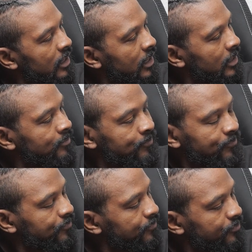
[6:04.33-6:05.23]

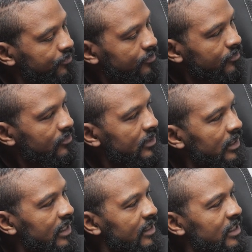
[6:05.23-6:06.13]

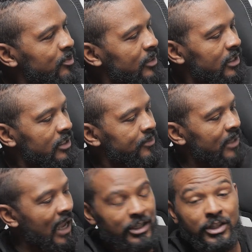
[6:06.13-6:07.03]
Yeah, this book
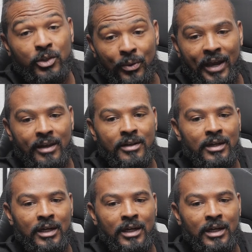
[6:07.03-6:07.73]
I actually read,